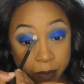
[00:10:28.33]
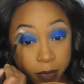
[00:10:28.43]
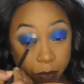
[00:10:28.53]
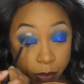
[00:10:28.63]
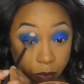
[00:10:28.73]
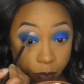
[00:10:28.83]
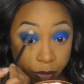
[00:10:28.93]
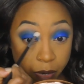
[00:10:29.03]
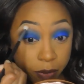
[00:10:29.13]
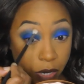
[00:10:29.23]
We don't
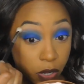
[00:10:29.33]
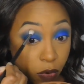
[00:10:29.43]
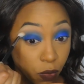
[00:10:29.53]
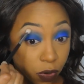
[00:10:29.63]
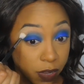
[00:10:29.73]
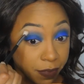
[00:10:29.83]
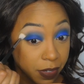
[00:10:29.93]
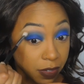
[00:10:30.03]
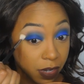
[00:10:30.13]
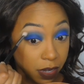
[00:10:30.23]
want to look rough
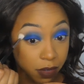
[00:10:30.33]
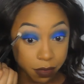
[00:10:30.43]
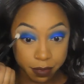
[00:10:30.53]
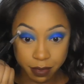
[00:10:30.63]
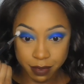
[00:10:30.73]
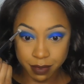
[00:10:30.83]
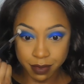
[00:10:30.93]
and tough.